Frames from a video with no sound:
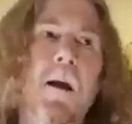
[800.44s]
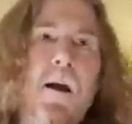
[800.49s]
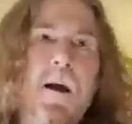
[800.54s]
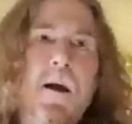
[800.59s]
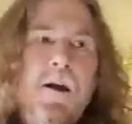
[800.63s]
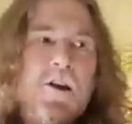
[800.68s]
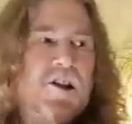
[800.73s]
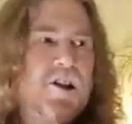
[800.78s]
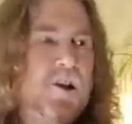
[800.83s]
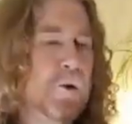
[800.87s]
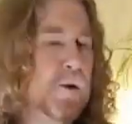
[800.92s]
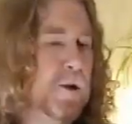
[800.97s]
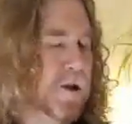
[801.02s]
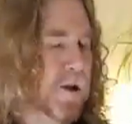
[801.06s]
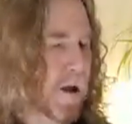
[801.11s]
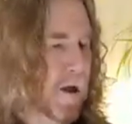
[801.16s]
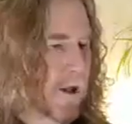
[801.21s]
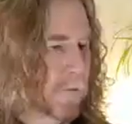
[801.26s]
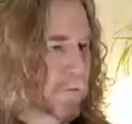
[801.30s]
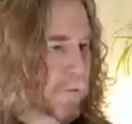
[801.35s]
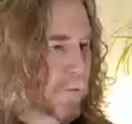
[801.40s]
She was
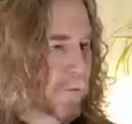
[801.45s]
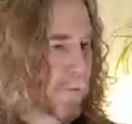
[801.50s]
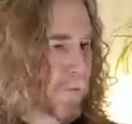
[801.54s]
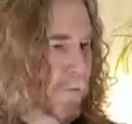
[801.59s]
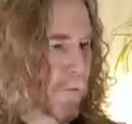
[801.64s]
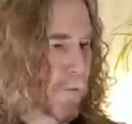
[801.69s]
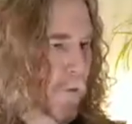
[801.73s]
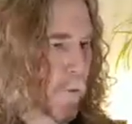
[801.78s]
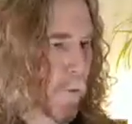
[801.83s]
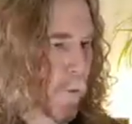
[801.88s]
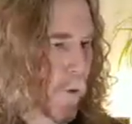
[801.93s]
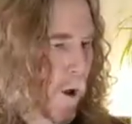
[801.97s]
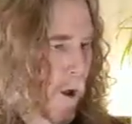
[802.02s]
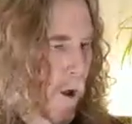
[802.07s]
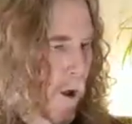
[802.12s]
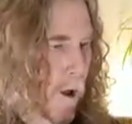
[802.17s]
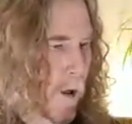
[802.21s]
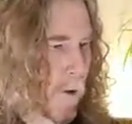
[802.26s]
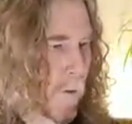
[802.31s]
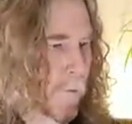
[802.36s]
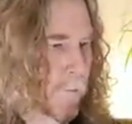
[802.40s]
a
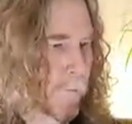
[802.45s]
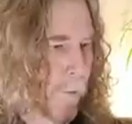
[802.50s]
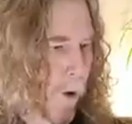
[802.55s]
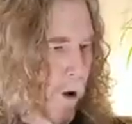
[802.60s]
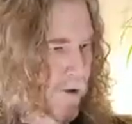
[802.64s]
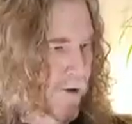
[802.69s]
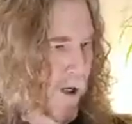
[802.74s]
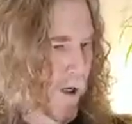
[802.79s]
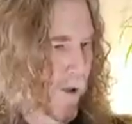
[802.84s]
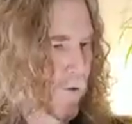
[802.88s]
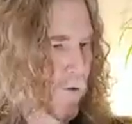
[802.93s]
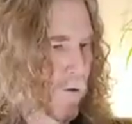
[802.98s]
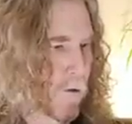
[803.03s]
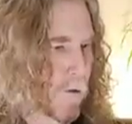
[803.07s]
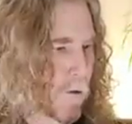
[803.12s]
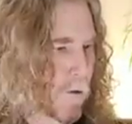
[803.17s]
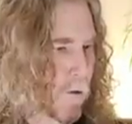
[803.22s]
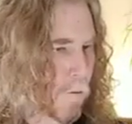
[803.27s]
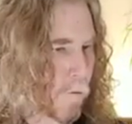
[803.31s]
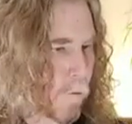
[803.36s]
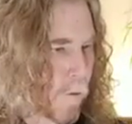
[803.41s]

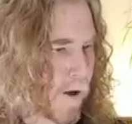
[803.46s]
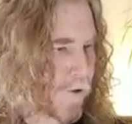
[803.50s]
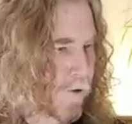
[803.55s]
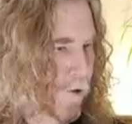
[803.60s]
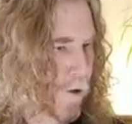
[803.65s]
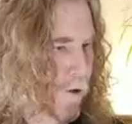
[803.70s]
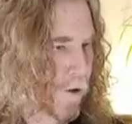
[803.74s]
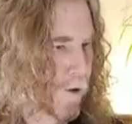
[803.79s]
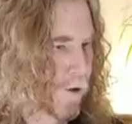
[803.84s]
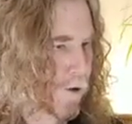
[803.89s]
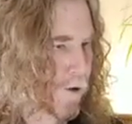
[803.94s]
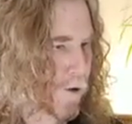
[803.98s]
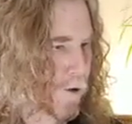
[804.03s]
bartender, waitress,